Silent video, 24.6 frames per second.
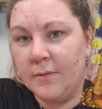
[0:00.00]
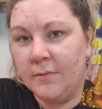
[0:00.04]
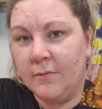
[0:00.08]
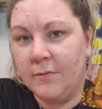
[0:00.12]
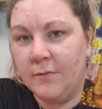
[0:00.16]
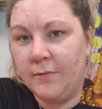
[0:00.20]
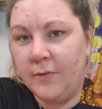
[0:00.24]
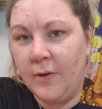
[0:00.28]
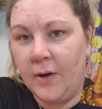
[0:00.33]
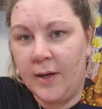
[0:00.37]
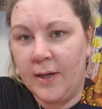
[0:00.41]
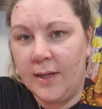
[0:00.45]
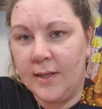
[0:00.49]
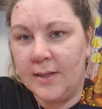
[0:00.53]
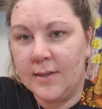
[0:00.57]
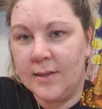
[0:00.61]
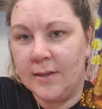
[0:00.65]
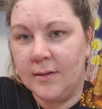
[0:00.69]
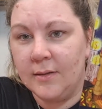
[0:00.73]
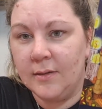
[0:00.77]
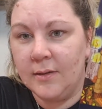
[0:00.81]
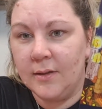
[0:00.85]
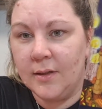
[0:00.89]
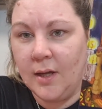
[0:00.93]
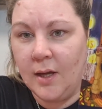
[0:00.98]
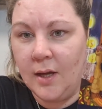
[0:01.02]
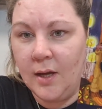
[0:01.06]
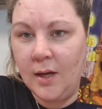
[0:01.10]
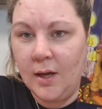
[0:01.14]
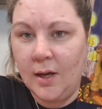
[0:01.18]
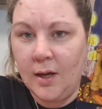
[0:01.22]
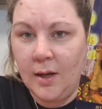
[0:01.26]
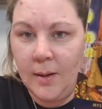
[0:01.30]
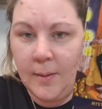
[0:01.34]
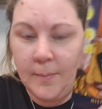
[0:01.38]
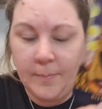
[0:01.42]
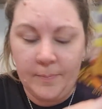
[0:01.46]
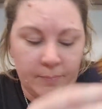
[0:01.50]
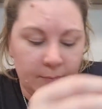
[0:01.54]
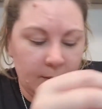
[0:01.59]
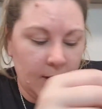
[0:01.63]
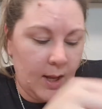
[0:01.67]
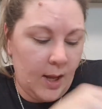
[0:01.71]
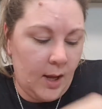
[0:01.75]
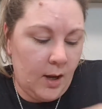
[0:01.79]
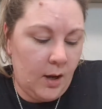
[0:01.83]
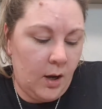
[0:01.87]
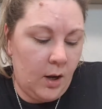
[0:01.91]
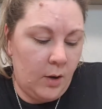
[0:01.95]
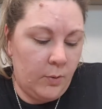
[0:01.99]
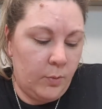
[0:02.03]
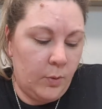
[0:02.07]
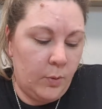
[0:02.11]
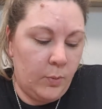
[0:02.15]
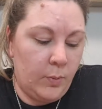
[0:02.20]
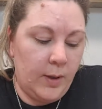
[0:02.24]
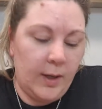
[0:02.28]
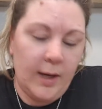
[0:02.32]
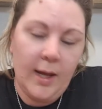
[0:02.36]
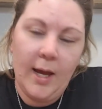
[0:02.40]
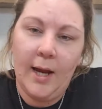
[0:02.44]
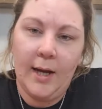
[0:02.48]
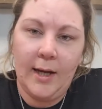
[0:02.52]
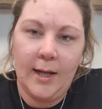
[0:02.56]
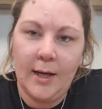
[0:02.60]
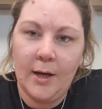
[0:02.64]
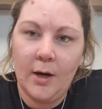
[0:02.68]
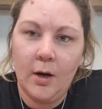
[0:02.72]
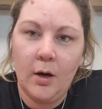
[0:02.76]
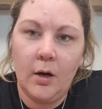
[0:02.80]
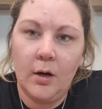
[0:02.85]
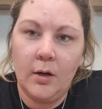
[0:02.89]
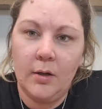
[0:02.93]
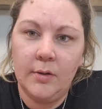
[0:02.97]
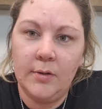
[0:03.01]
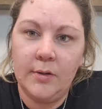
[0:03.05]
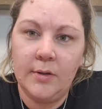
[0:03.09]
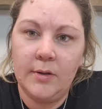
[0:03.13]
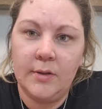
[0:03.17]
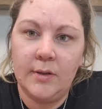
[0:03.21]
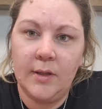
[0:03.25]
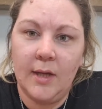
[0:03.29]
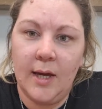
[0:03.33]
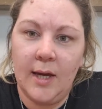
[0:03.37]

and fights and I will win at any cost.